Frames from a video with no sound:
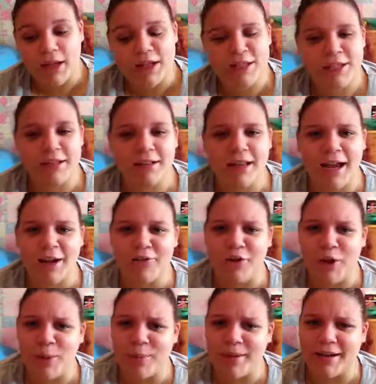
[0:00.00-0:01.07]
Still kind of
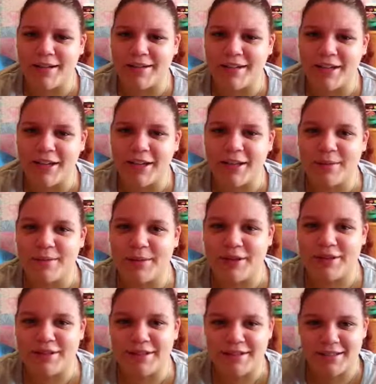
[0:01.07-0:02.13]
hoping it's a girl
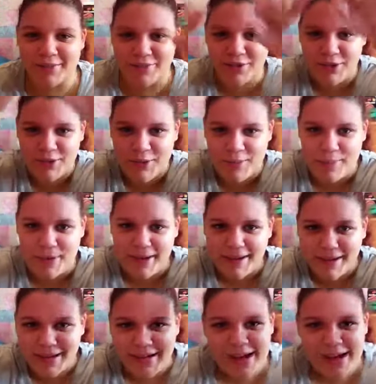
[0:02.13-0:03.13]
because of all the pink